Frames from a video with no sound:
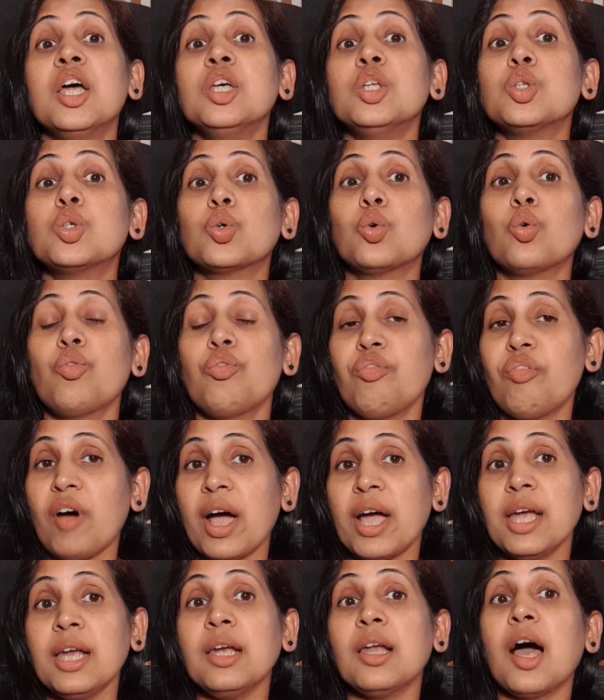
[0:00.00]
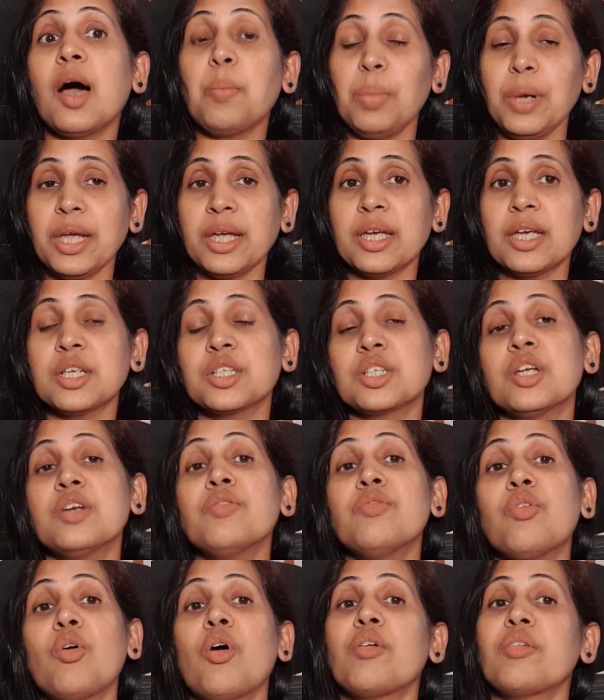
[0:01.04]
to file application
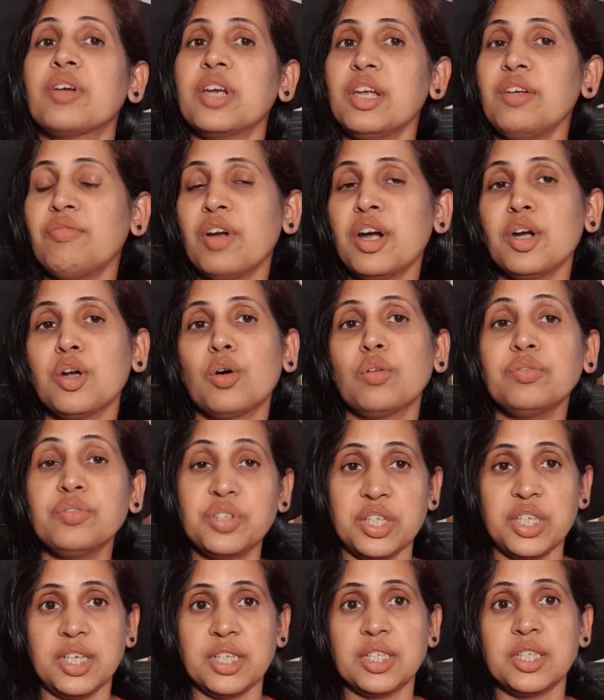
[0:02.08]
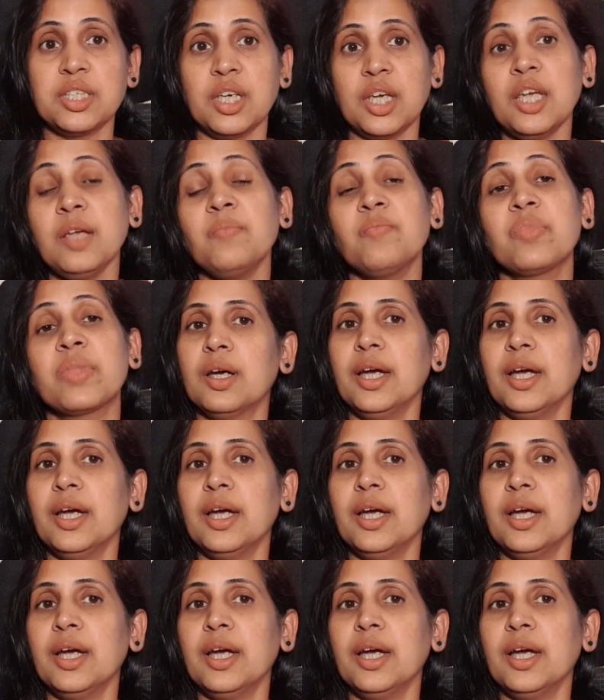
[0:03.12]
for refund of GST.